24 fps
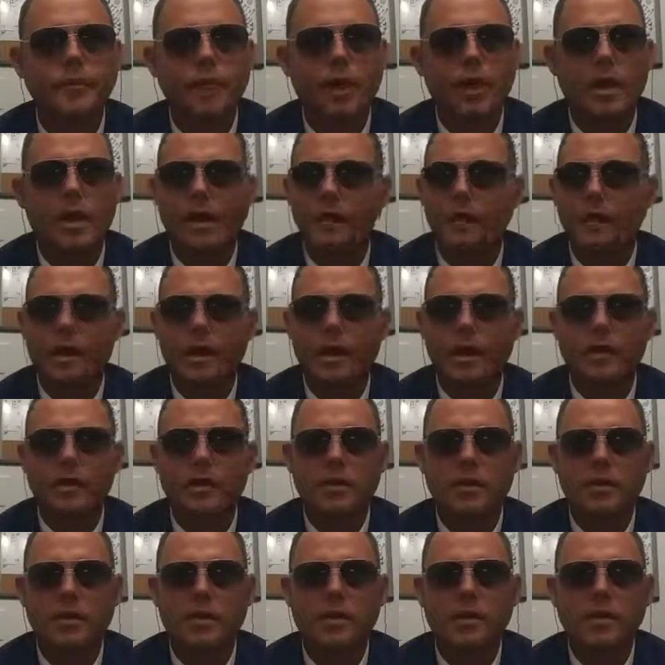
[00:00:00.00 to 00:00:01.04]
And I thought,
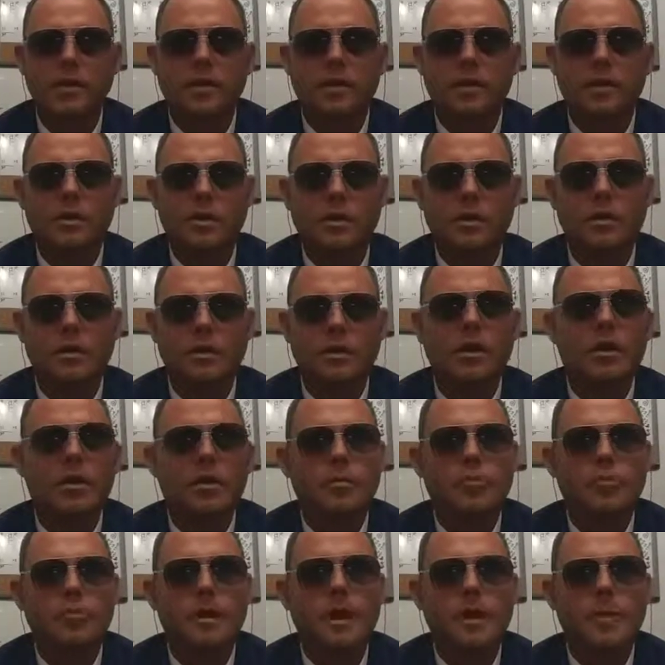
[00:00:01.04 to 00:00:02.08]
you know,
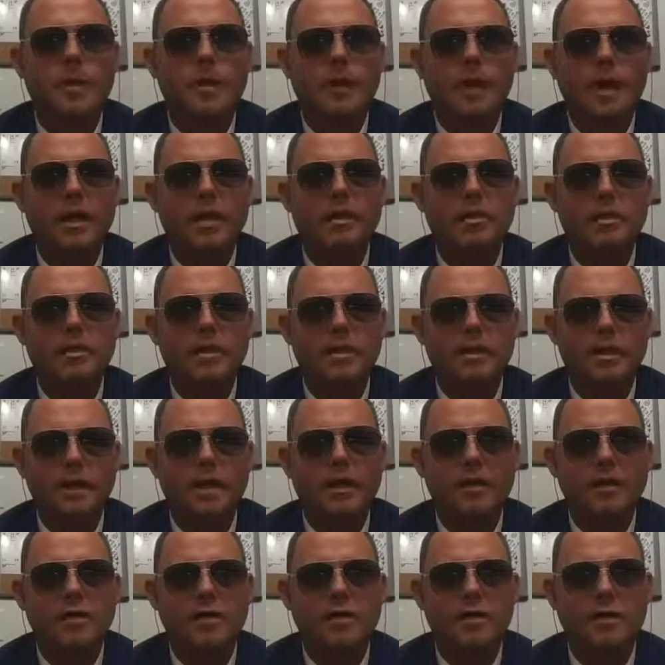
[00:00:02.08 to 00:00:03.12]
maybe he actually
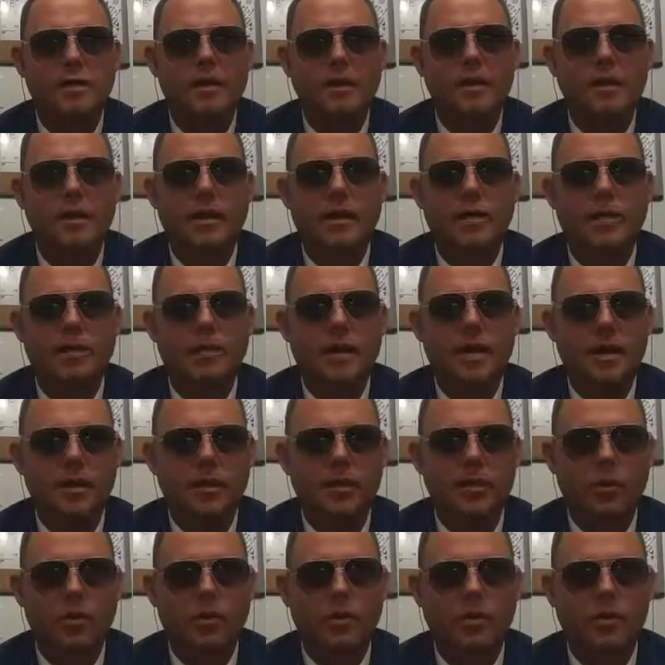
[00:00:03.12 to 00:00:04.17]
does get
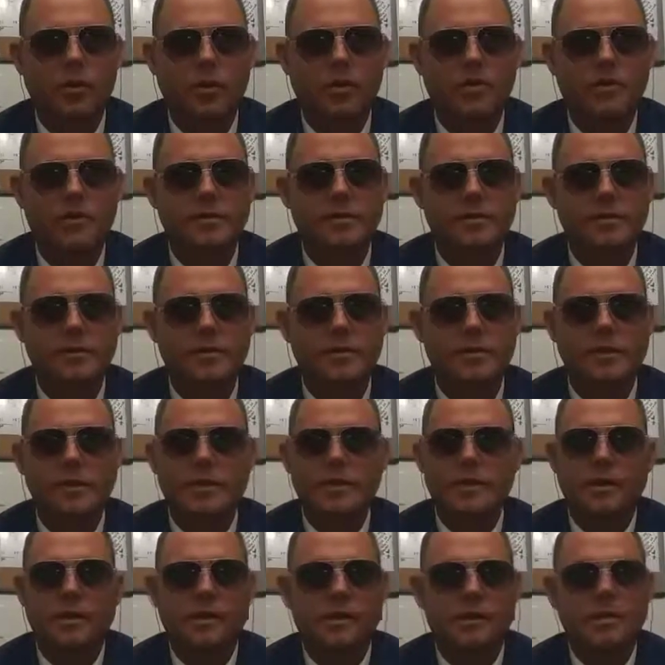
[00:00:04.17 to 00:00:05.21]
girlfriends,
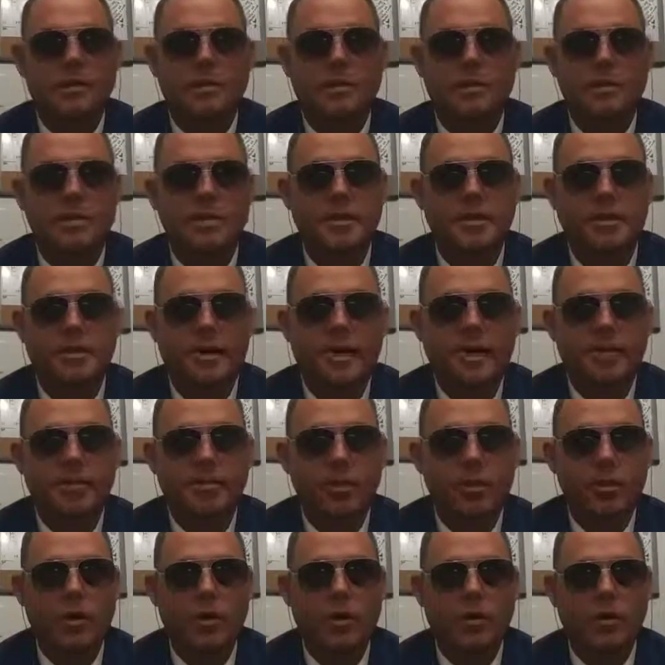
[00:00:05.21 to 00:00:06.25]
because up until
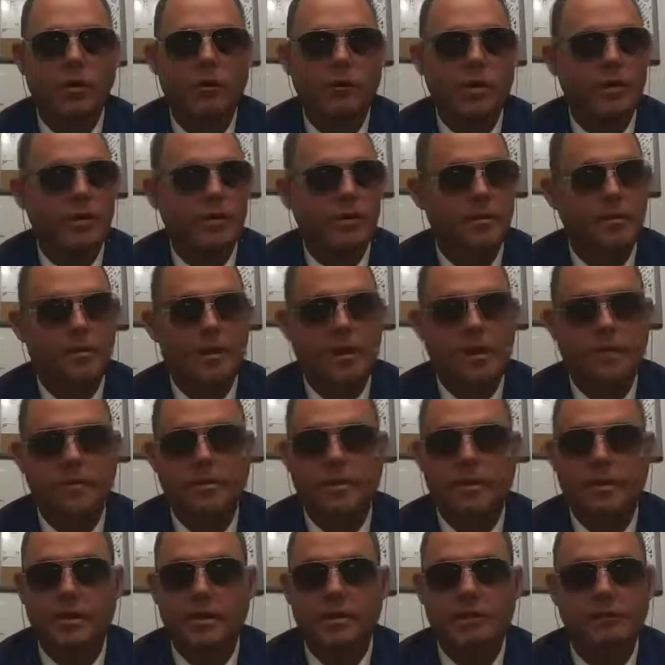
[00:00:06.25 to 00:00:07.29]
that point, and
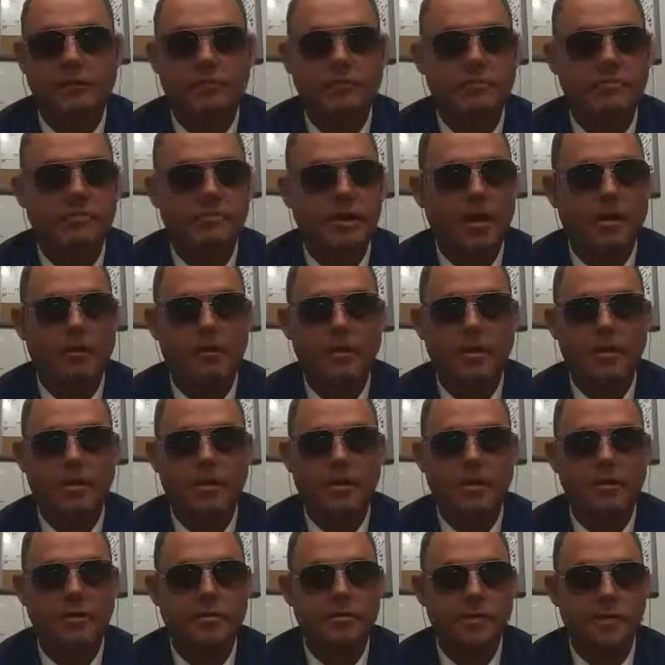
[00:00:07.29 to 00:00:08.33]
actually up
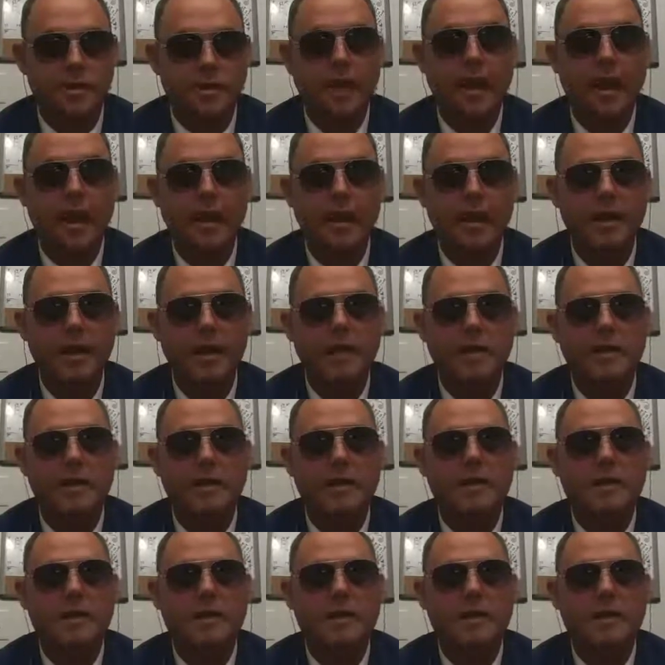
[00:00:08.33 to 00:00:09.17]
until today,